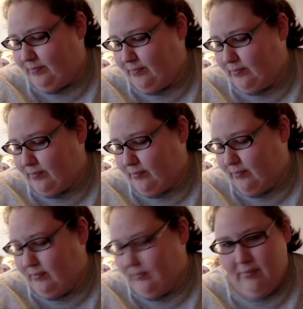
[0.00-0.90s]

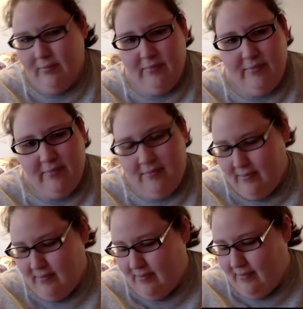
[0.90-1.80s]

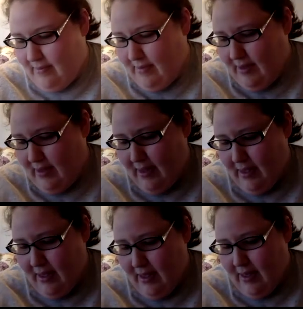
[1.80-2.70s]

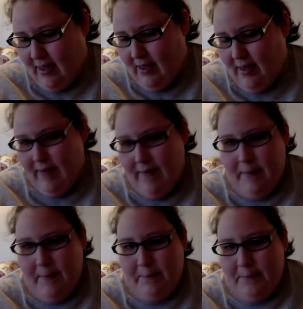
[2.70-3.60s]

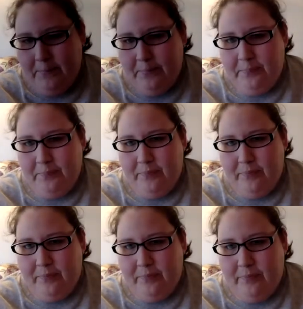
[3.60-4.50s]

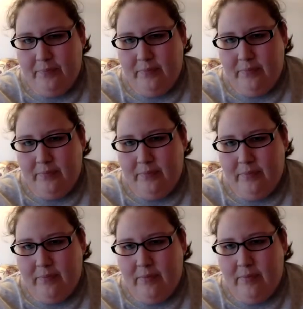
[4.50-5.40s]

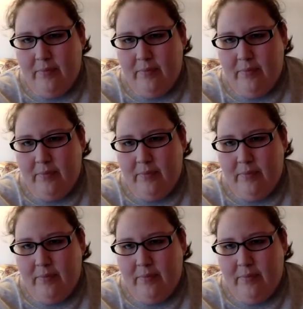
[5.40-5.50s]
The person shown says nothing.